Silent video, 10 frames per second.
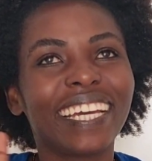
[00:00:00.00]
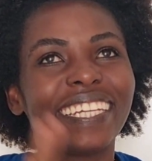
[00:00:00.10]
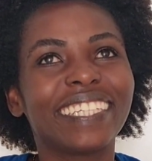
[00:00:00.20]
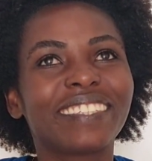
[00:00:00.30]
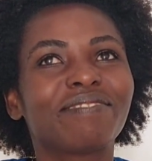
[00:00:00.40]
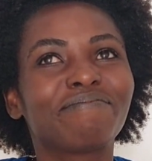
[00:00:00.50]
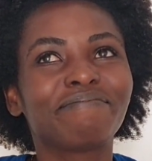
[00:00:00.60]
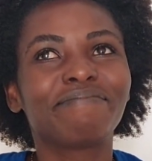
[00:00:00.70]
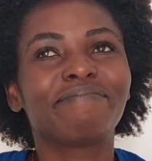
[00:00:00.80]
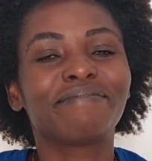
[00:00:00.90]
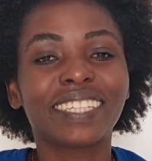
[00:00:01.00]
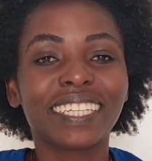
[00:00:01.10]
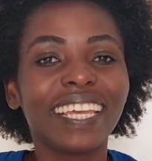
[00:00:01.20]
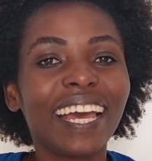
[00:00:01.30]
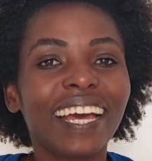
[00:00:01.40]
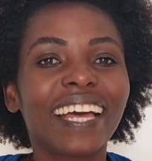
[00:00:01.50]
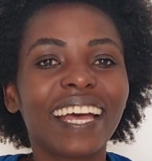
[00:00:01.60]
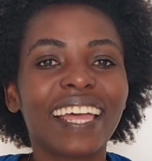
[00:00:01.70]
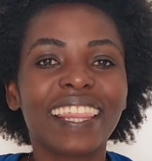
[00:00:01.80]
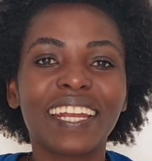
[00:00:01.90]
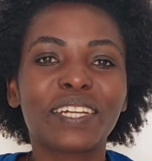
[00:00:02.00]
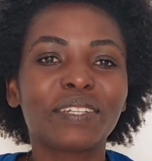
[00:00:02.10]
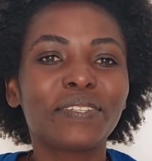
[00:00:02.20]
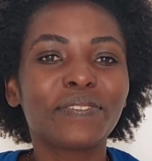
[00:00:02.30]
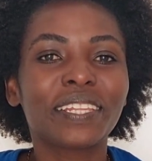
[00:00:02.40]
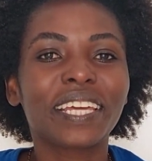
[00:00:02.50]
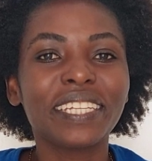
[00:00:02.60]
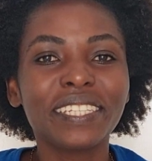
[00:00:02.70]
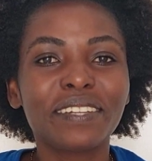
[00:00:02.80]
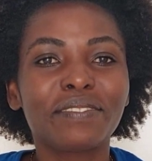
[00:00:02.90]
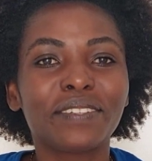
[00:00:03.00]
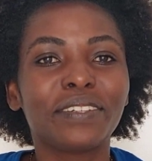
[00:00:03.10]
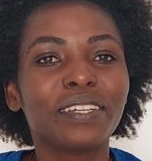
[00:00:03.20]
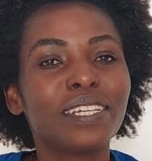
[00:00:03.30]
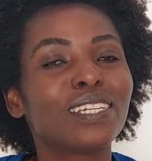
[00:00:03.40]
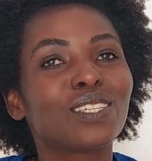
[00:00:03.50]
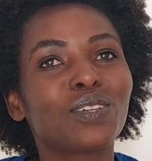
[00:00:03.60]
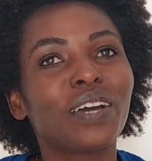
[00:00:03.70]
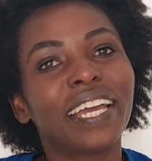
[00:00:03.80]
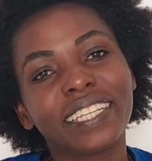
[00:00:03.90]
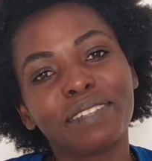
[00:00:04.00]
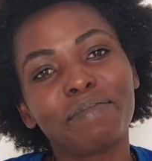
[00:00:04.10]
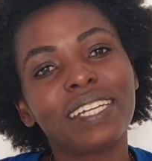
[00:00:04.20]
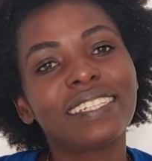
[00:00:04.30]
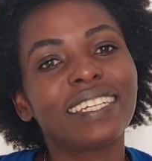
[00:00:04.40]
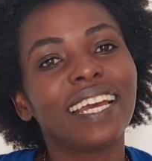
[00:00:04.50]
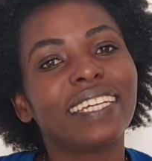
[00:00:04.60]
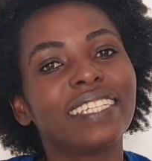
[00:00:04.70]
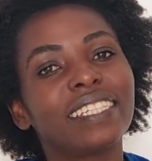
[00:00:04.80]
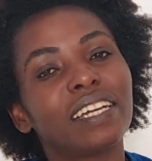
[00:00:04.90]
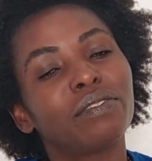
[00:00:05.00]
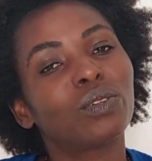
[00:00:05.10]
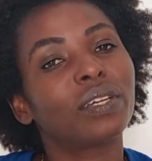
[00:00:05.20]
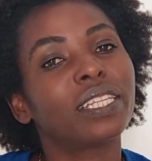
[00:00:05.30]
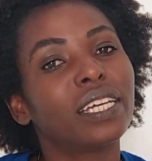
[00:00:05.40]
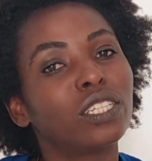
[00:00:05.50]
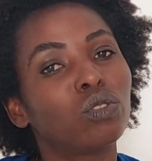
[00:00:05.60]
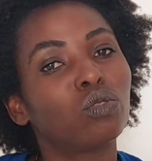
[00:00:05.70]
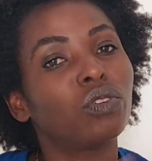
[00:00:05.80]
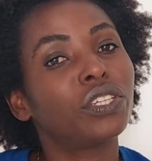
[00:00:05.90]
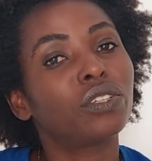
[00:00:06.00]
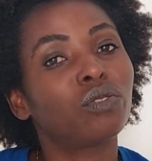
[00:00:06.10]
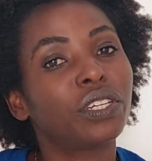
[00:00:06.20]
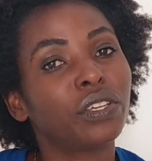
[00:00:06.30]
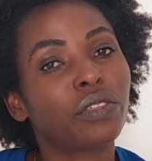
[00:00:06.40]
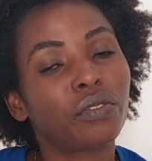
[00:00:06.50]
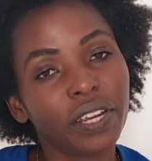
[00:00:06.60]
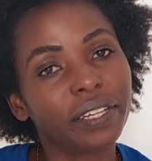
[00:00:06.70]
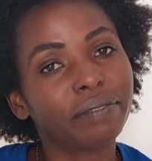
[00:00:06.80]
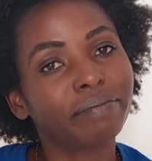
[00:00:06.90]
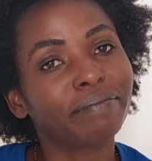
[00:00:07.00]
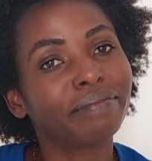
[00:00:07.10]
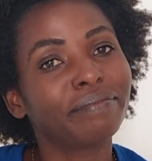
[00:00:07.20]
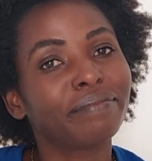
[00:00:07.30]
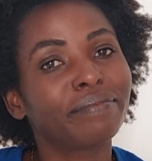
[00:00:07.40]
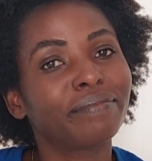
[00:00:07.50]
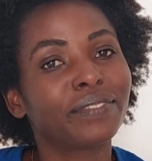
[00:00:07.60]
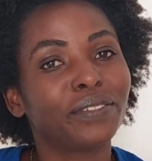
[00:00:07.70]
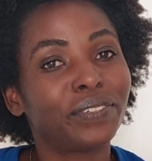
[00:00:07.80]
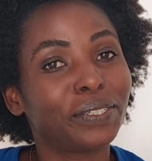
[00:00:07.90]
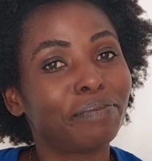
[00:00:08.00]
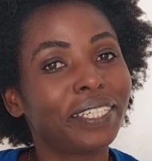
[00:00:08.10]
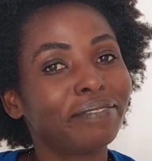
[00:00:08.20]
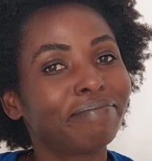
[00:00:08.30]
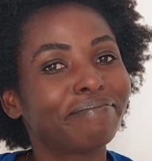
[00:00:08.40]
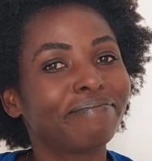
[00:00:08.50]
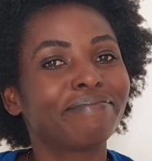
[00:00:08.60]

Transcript: And yeah, and then I went for the interview. So I imagine I didn't have to wait until 2023. Feel me?